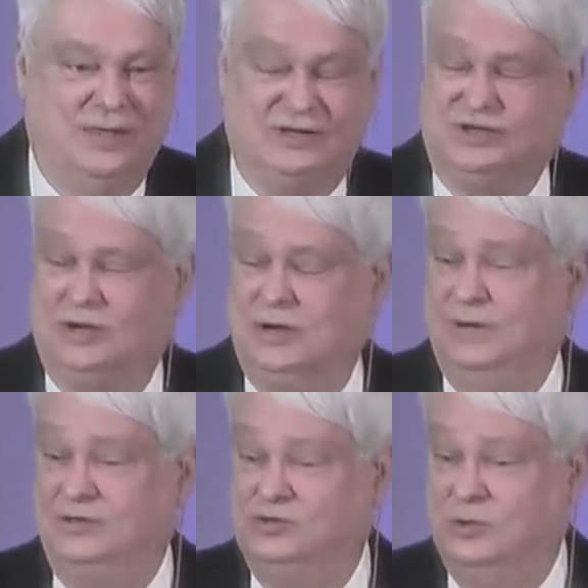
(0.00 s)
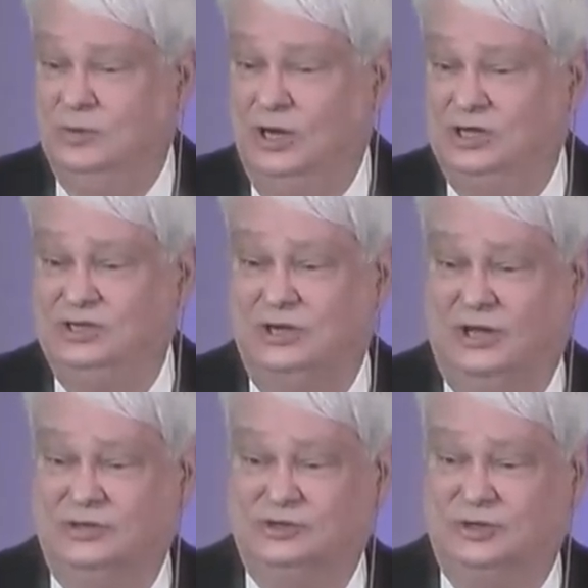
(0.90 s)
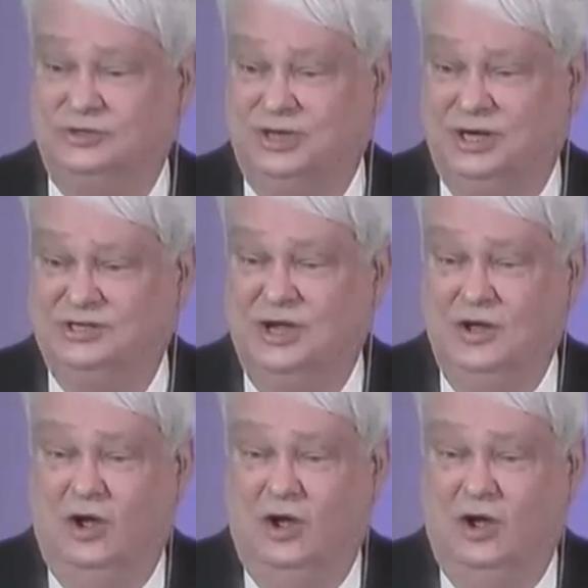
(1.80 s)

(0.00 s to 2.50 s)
That's talking about the tribulation, not the church age.